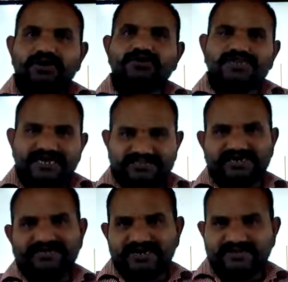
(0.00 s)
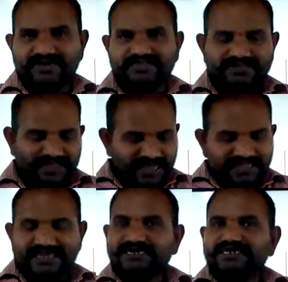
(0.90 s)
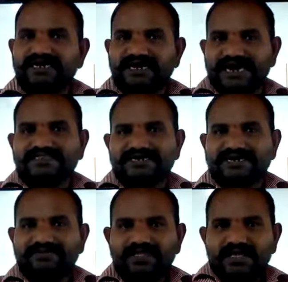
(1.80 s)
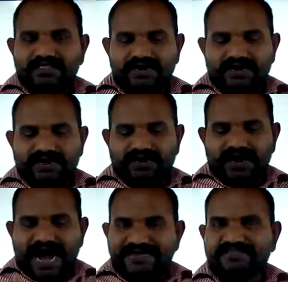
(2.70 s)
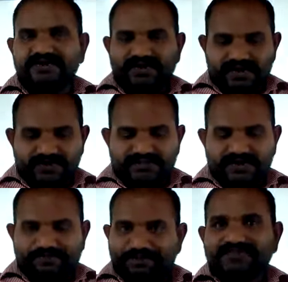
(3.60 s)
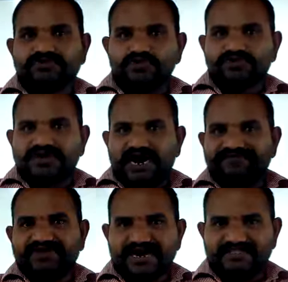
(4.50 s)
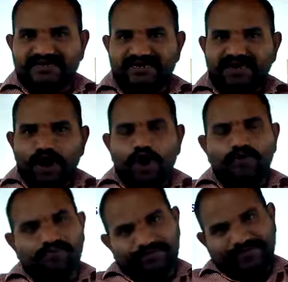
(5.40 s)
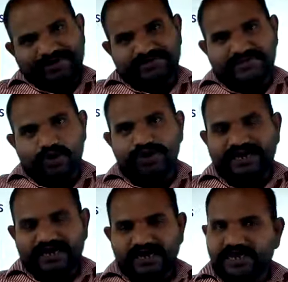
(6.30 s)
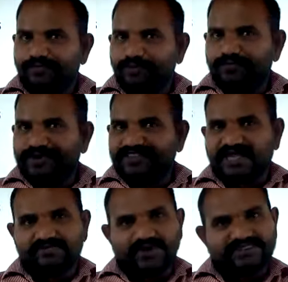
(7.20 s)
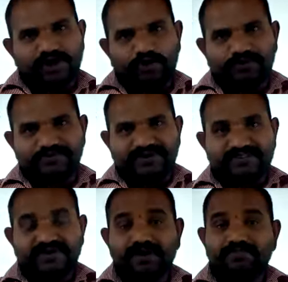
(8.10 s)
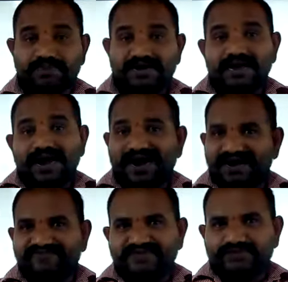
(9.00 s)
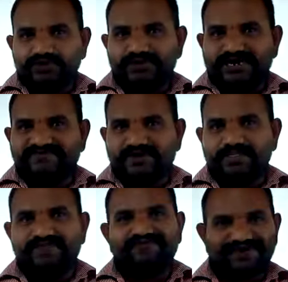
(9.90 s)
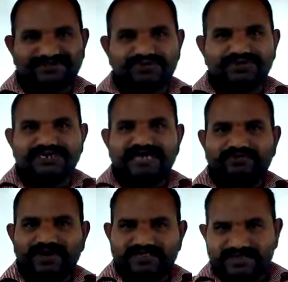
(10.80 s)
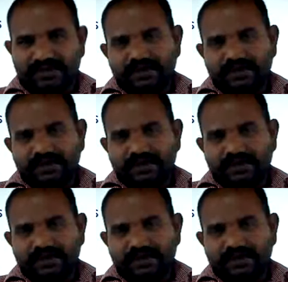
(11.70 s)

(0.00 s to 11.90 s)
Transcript: to the next level devices, then at that time the IC the pins should configure as a output pins. Okay, now input pins as well as the output pins. But all of us know that from the first unit as well as the